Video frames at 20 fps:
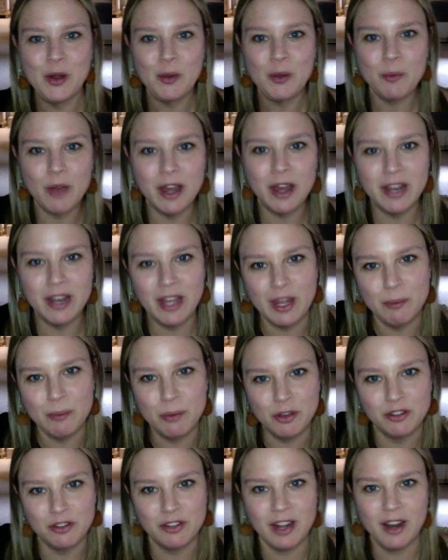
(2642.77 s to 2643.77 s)
run in,
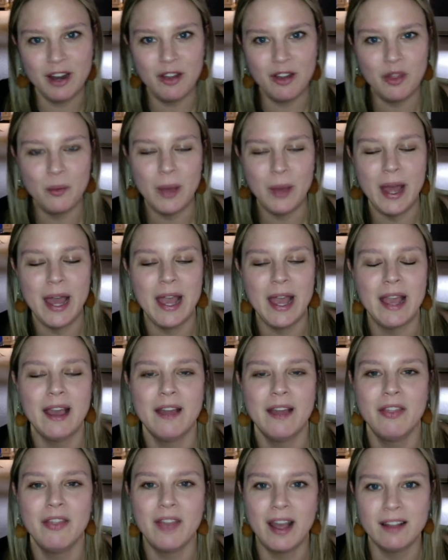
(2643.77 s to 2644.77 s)
push it out of the way,
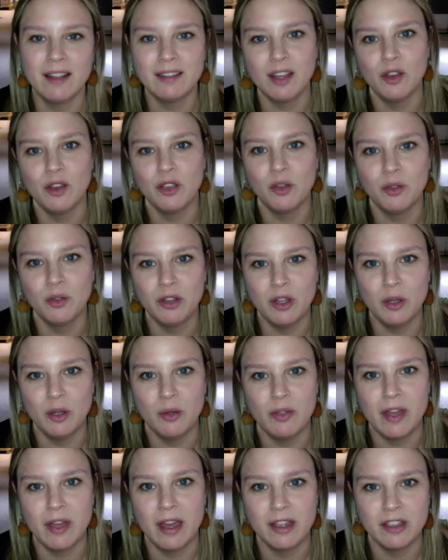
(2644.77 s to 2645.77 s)
and that's how you'll know
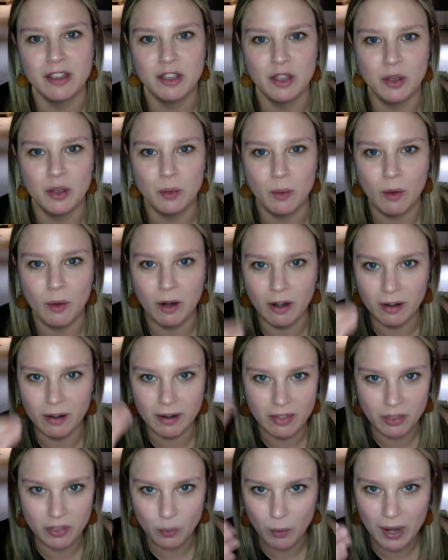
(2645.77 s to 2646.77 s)
that you are
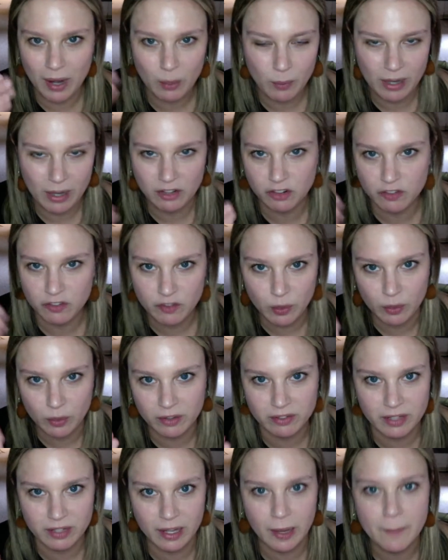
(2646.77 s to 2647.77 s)
in the right range of
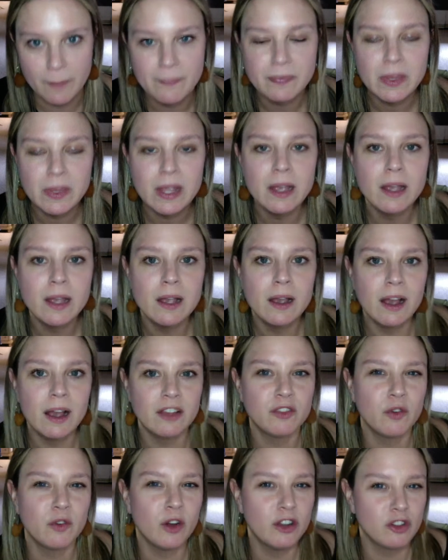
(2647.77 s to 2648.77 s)
focusing. As
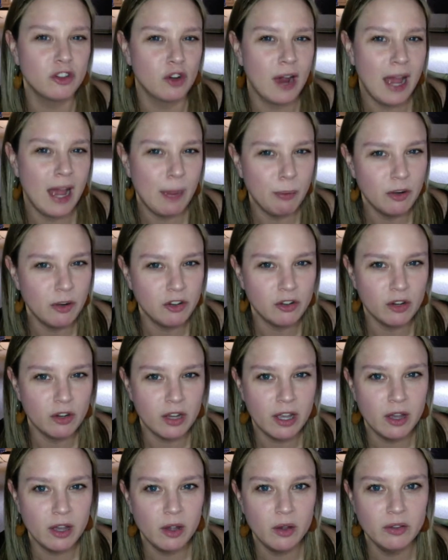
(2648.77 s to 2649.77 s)
far as your aperture
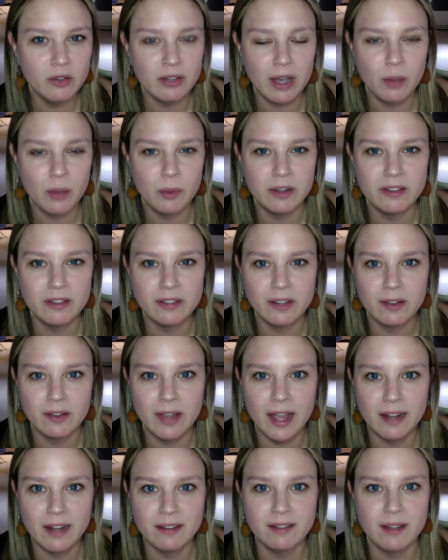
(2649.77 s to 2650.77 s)
goes, I would
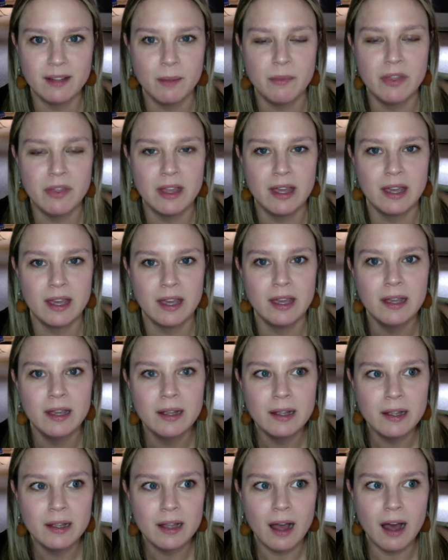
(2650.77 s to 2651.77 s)
select something
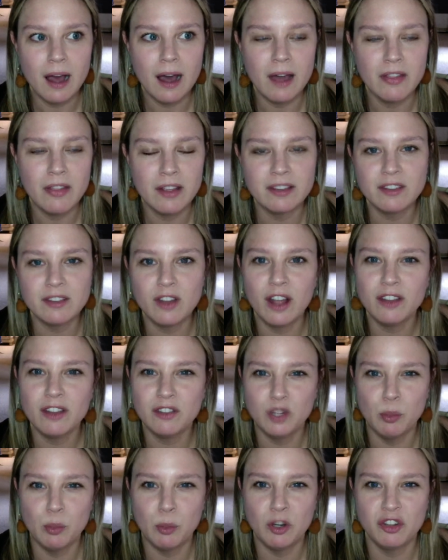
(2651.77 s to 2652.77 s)
that's not
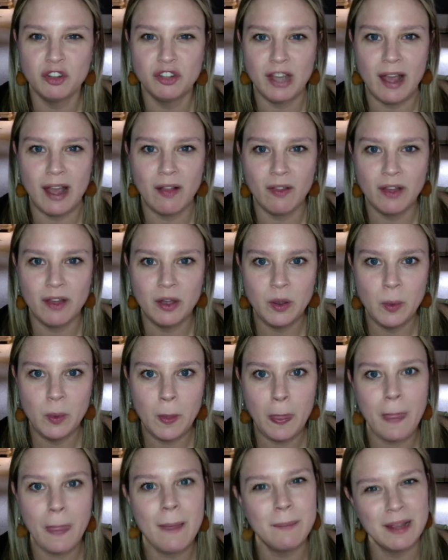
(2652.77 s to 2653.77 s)
super shallow.
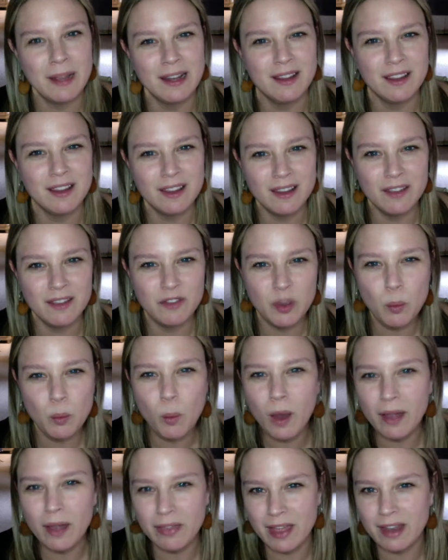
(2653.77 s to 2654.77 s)
I mean, if you
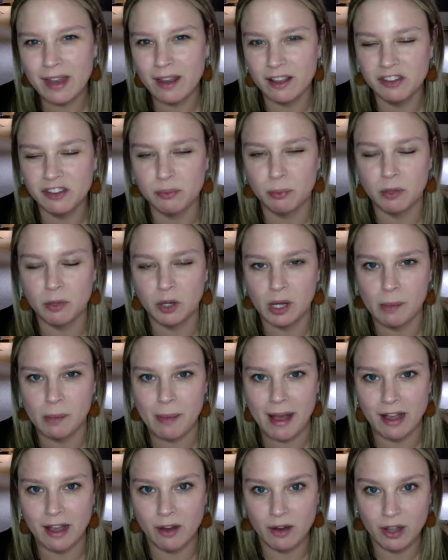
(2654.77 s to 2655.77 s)
want that nice blurry
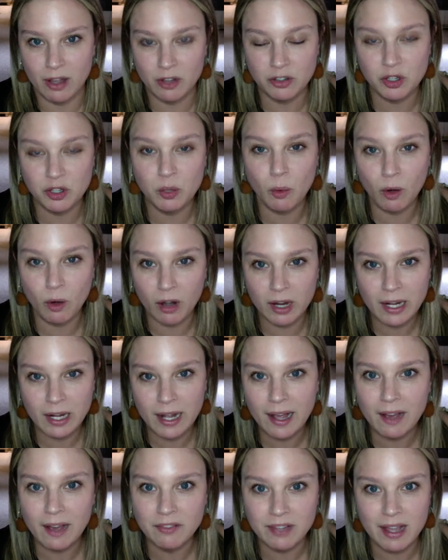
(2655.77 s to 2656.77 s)
background, you are going to
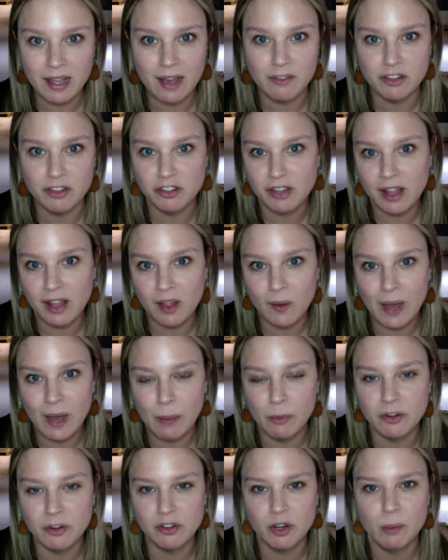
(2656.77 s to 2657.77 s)
have a shallow
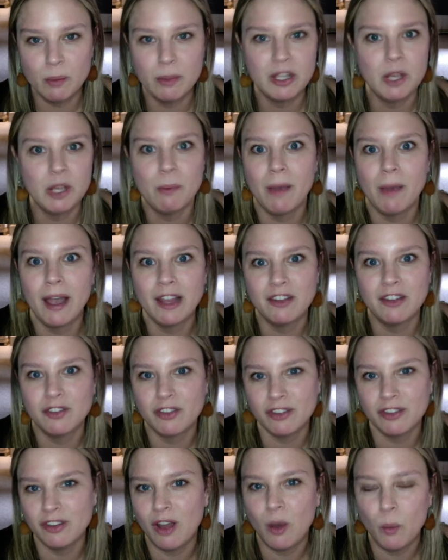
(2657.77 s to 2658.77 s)
aperture, but you might
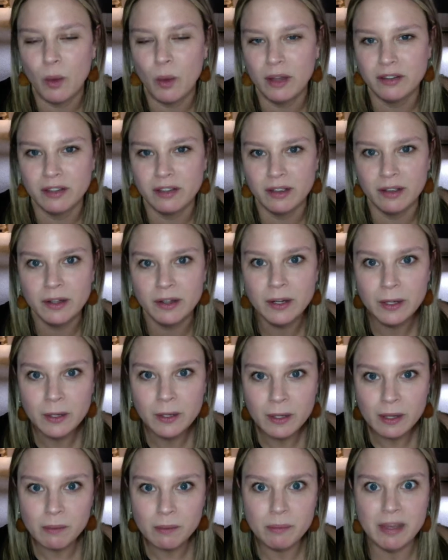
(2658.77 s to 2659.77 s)
just not want to
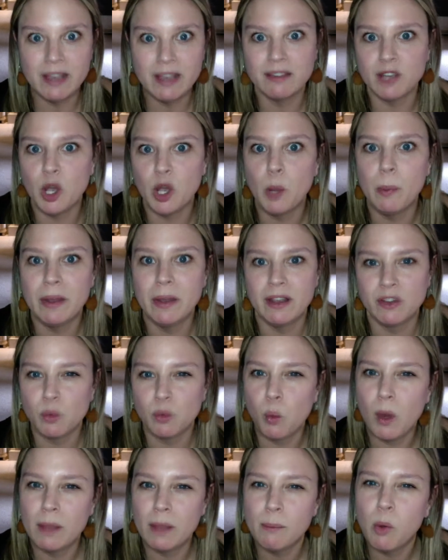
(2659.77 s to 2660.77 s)
be as open as
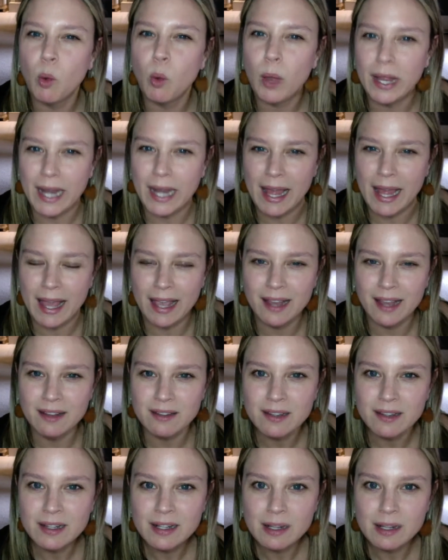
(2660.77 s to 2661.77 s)
1.8
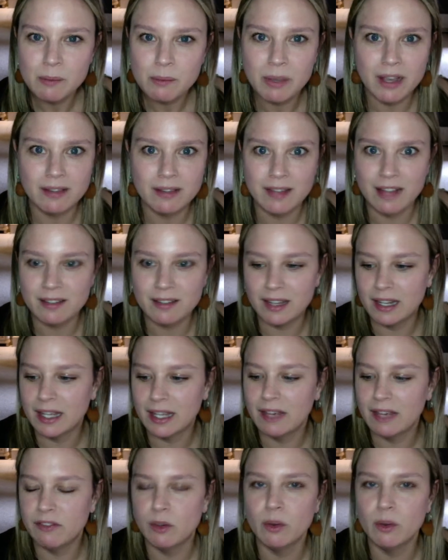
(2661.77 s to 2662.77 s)
because that's going to
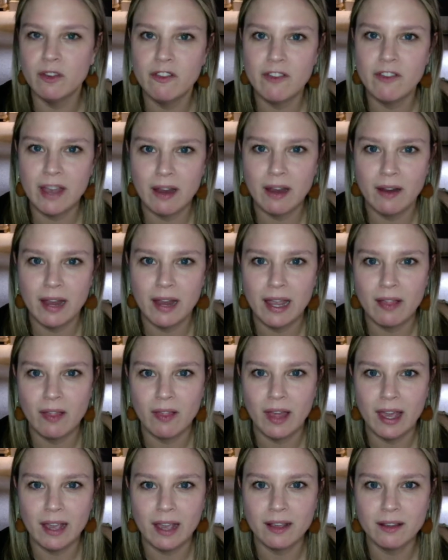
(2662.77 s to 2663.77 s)
give you a very
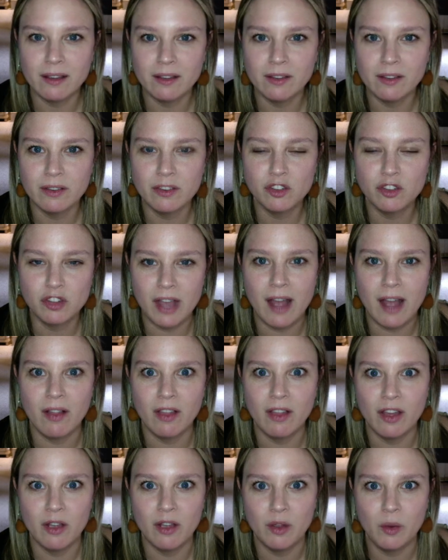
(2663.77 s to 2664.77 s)
like
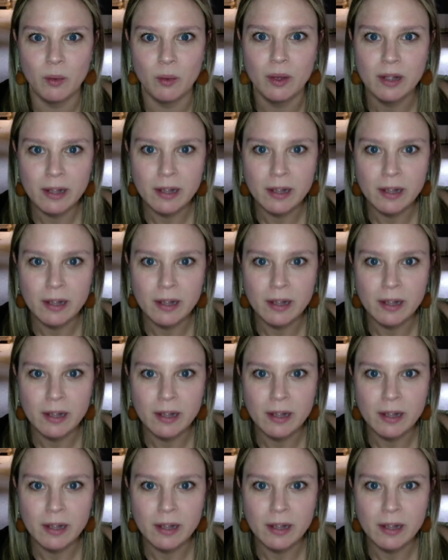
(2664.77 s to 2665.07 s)
shallow